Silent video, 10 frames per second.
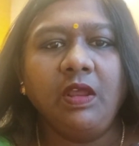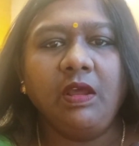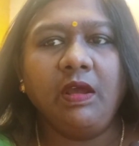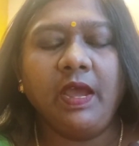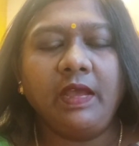
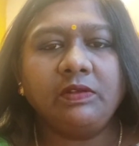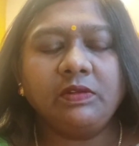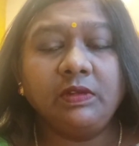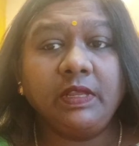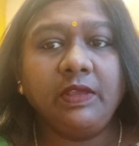
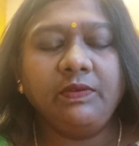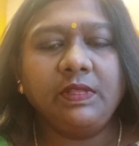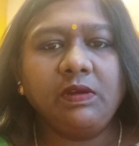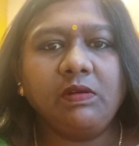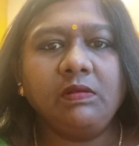has give
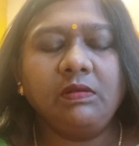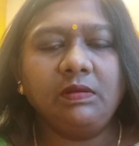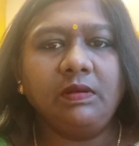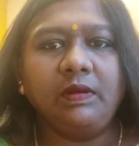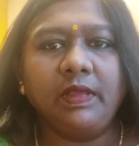
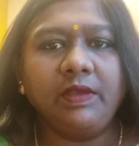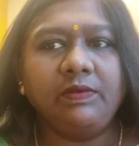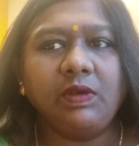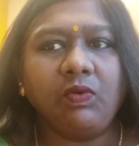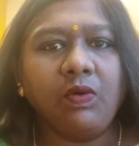
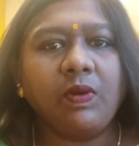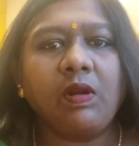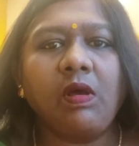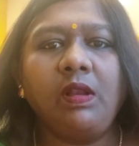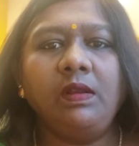the
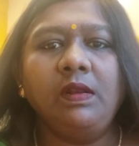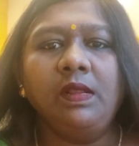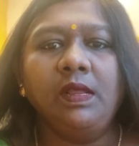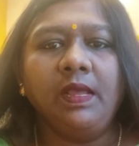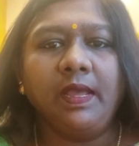overall
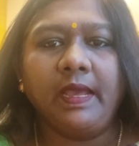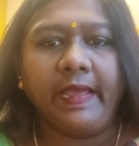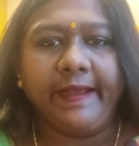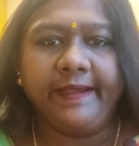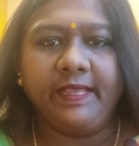
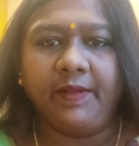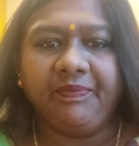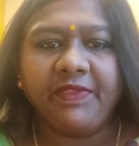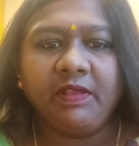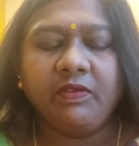idea.
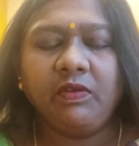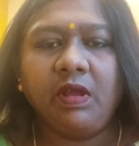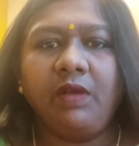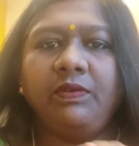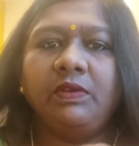So,
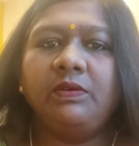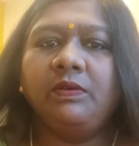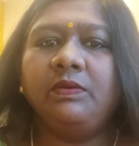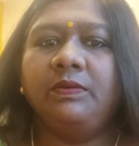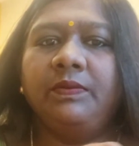how
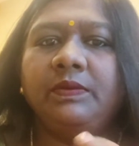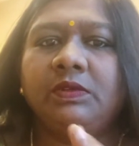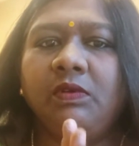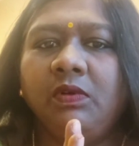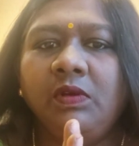
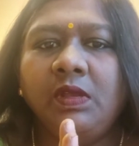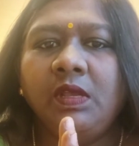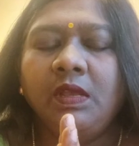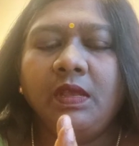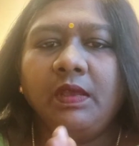you
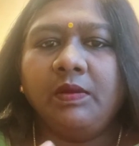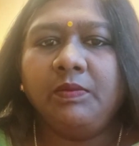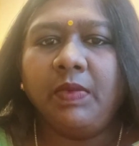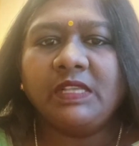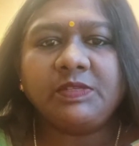
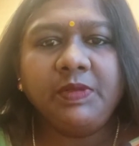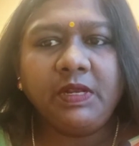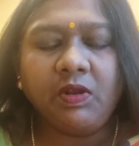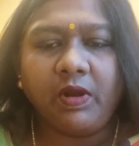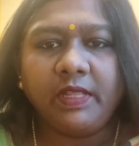must
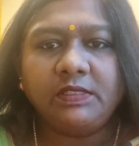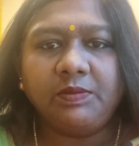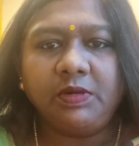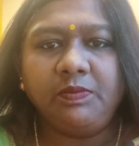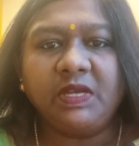be
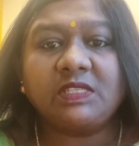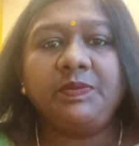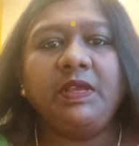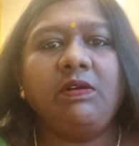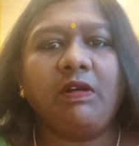knowledgeable,
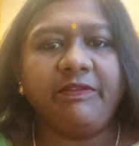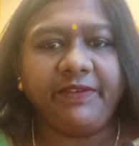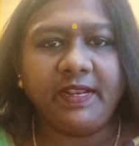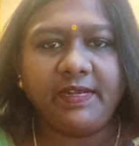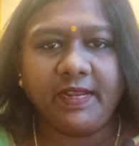must be
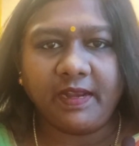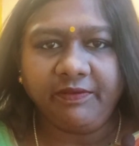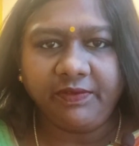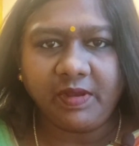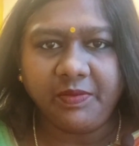confident
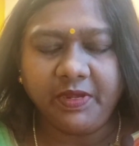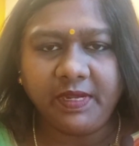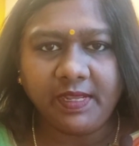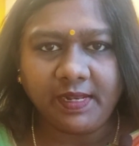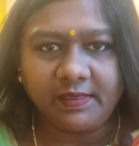enough.
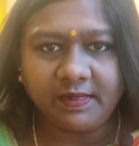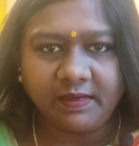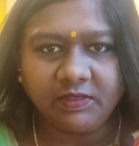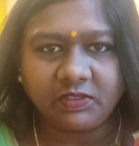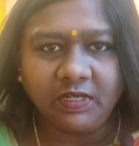Community health
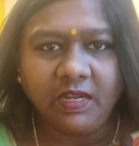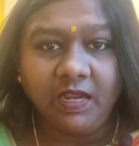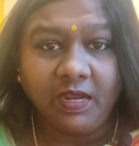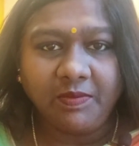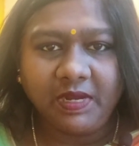nurse
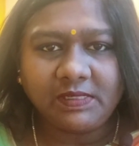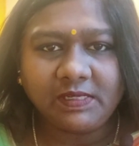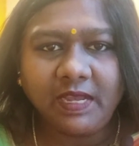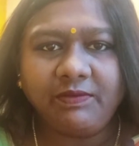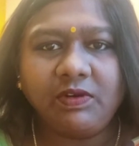
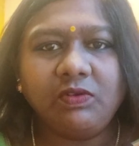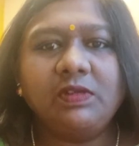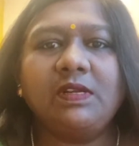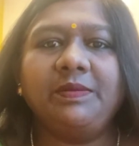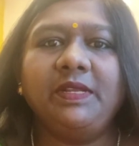must have a
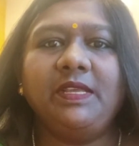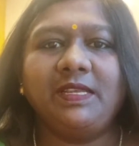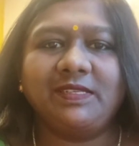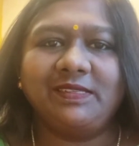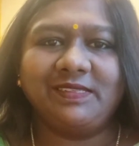good
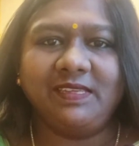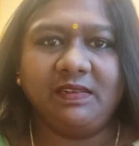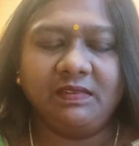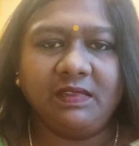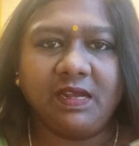communication
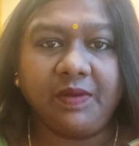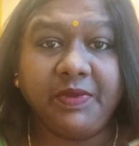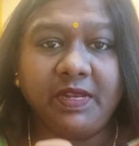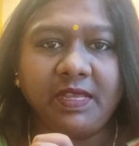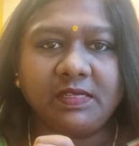skill. The
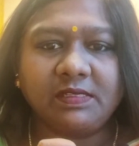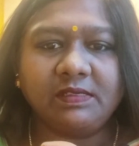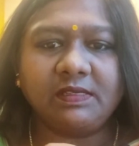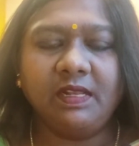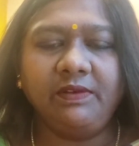
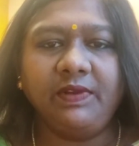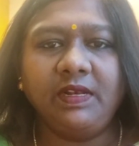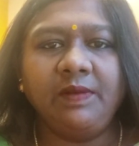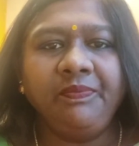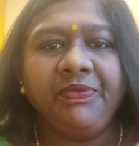communication skill will